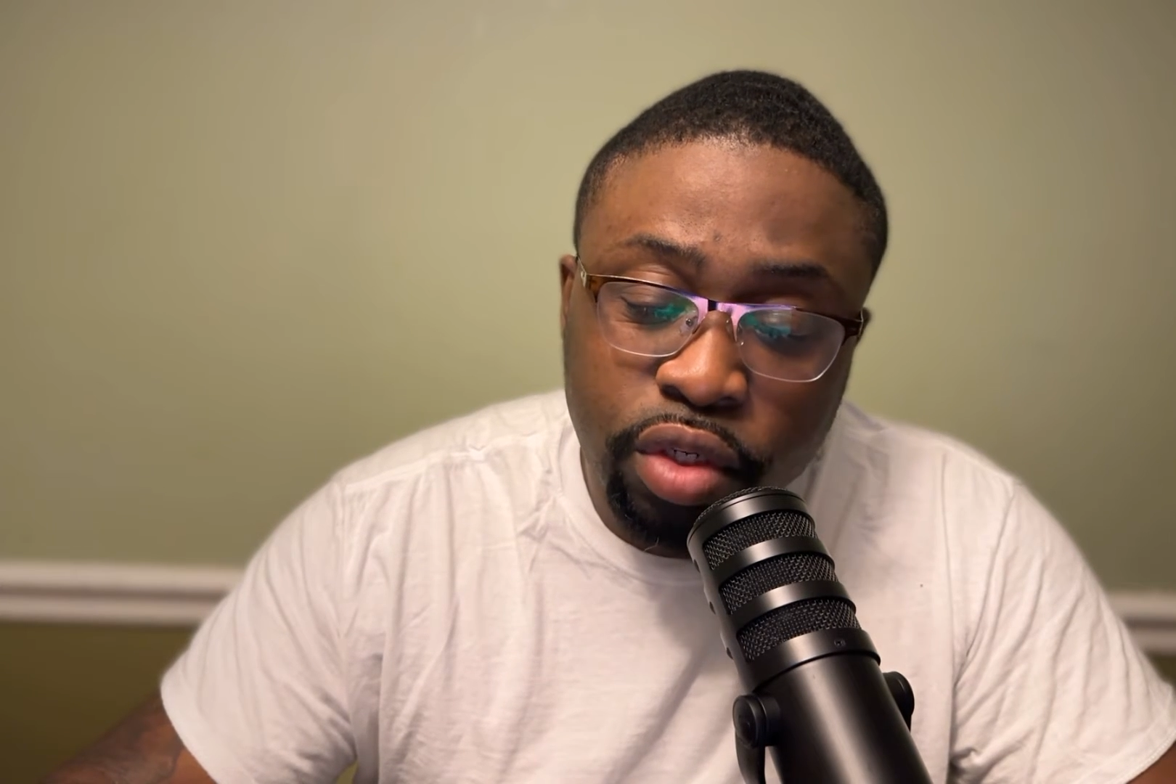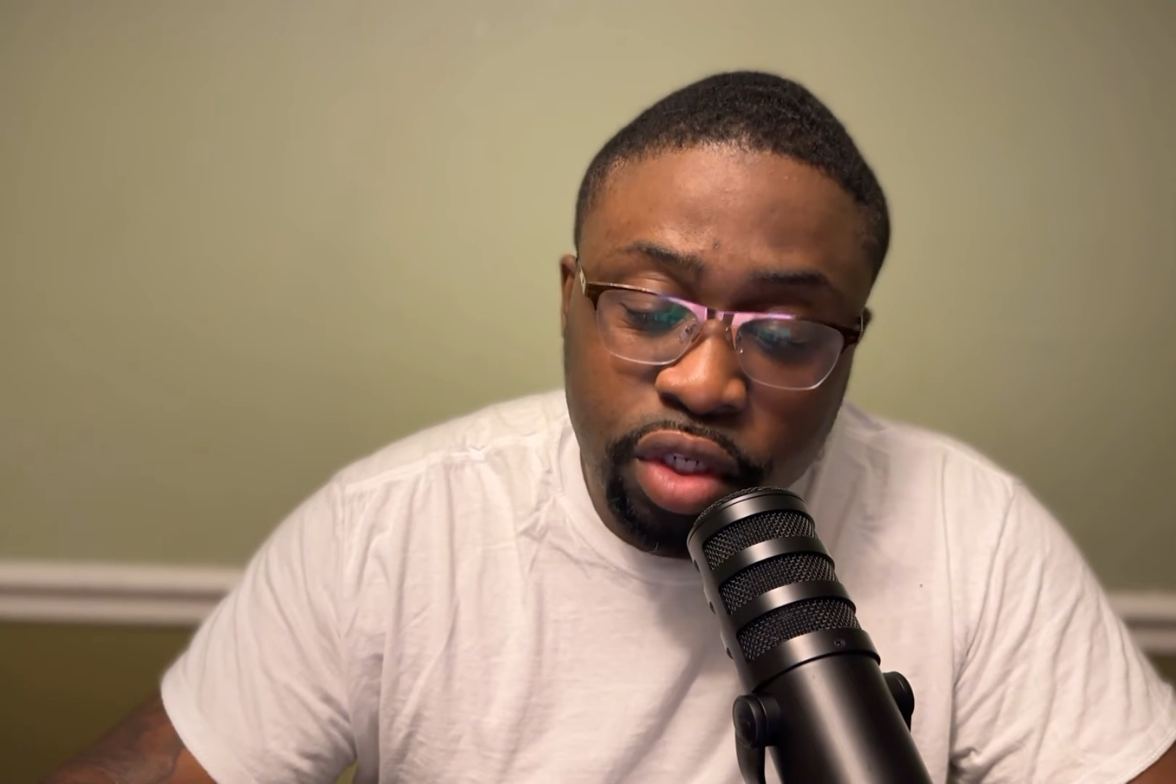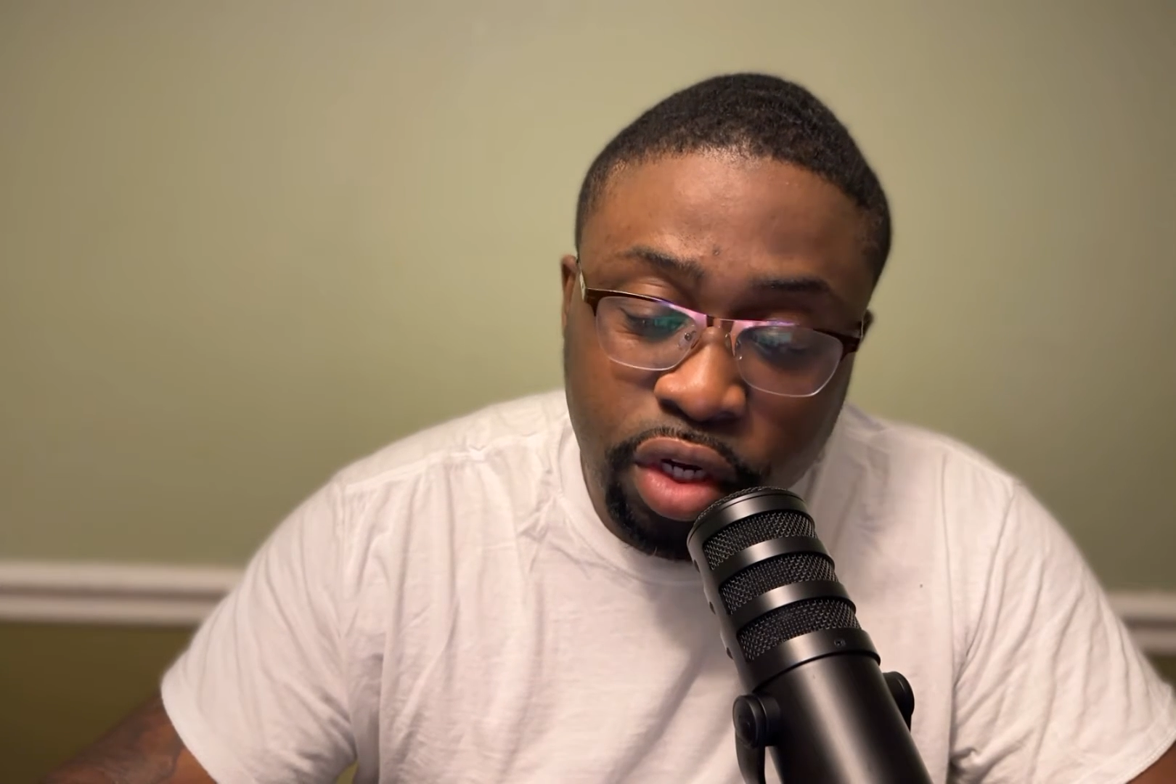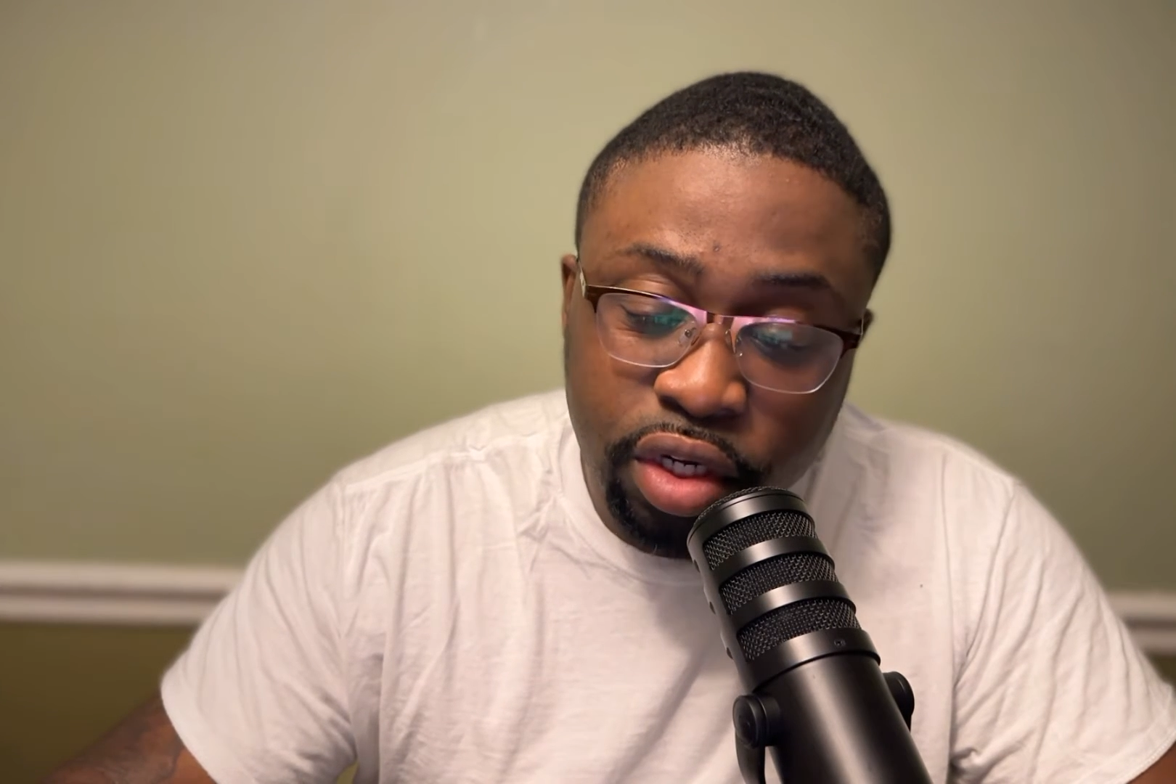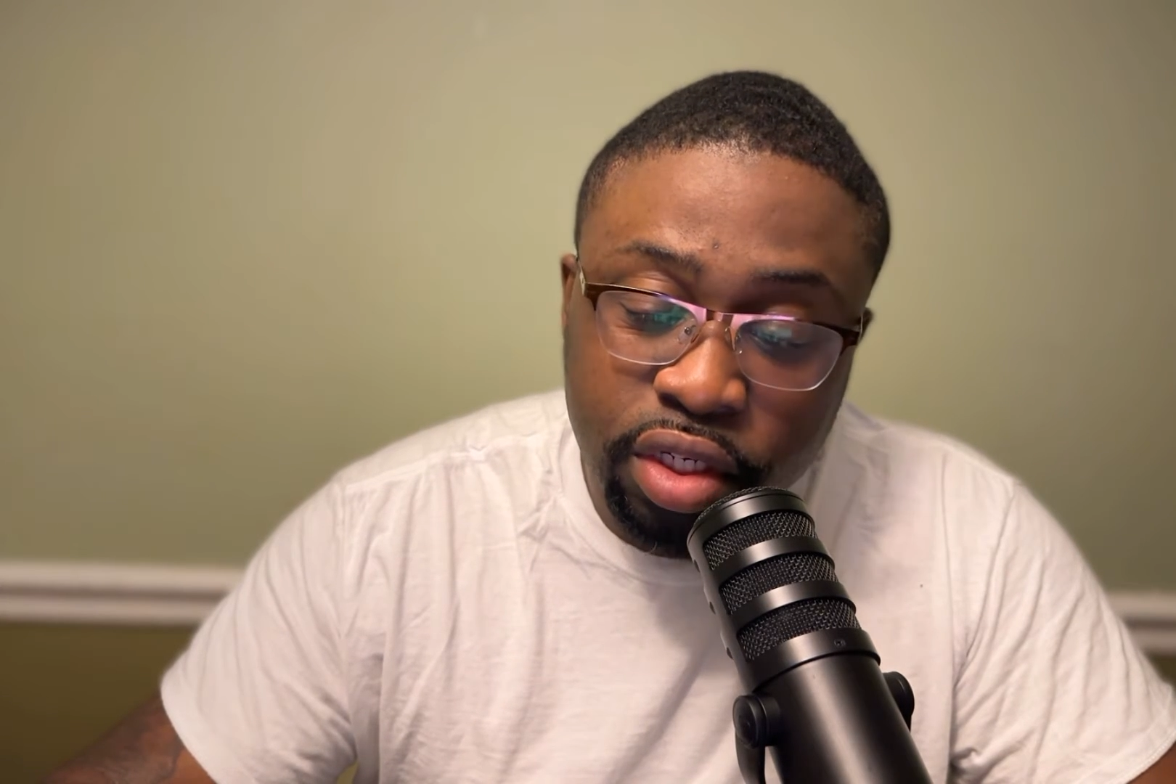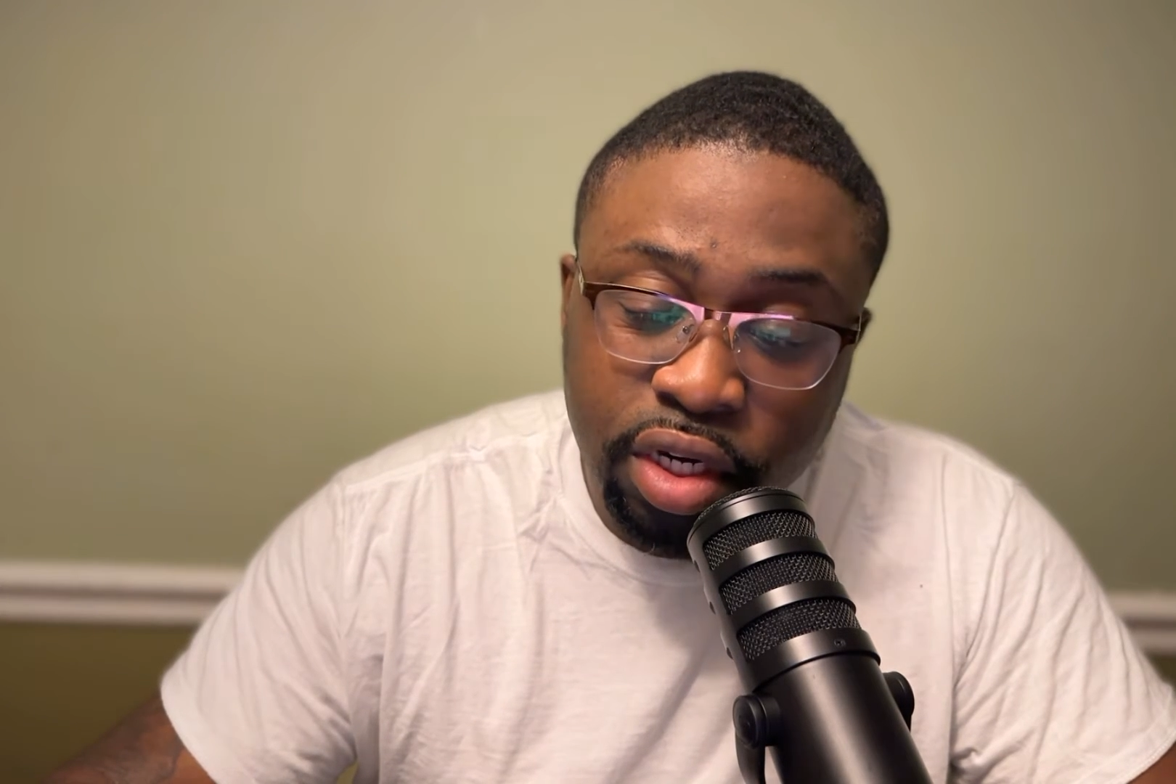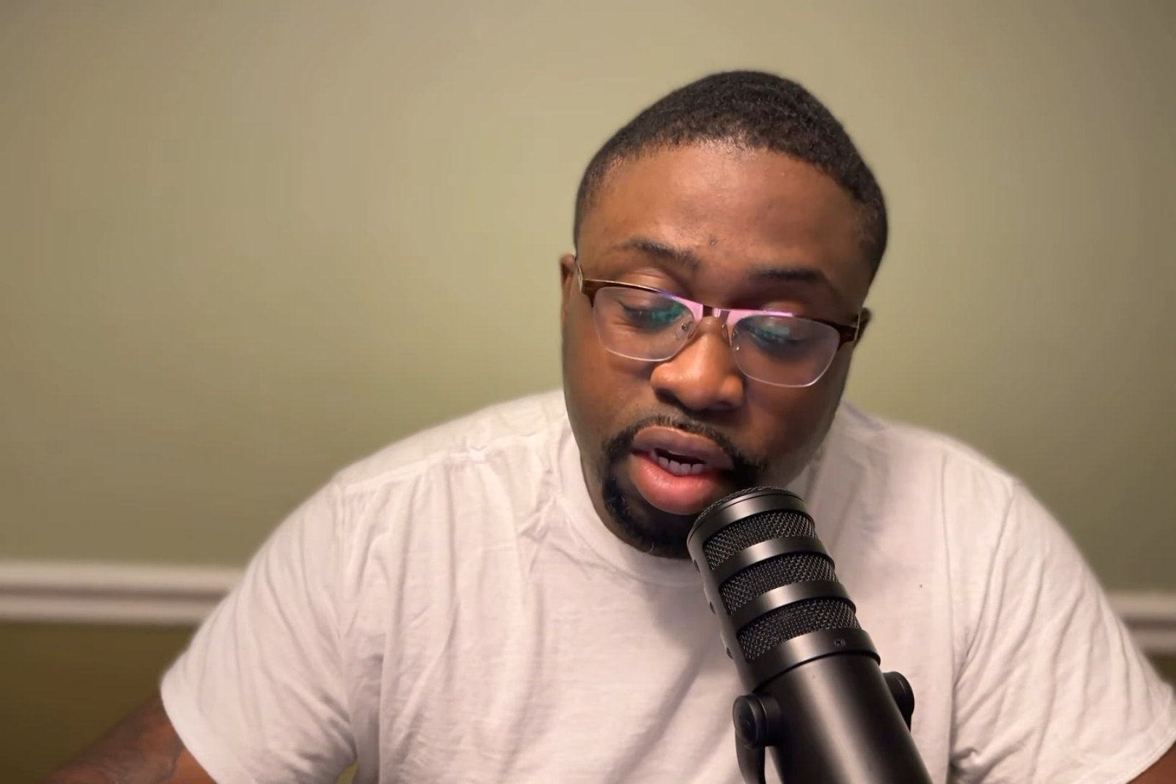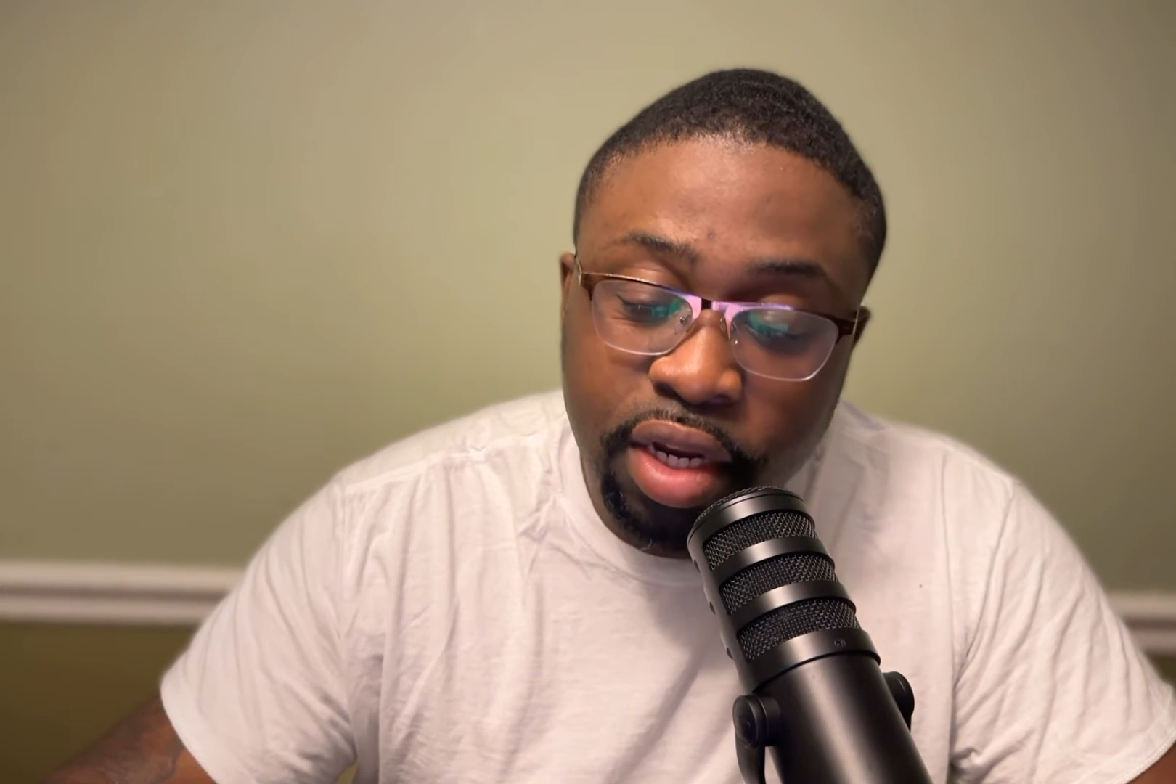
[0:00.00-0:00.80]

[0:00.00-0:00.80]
church